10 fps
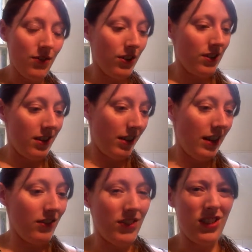Watson
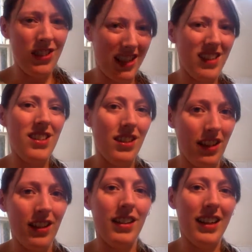kind of just stuck to
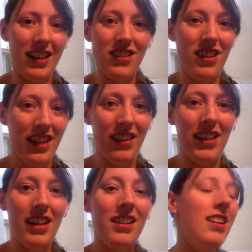the kitchen area.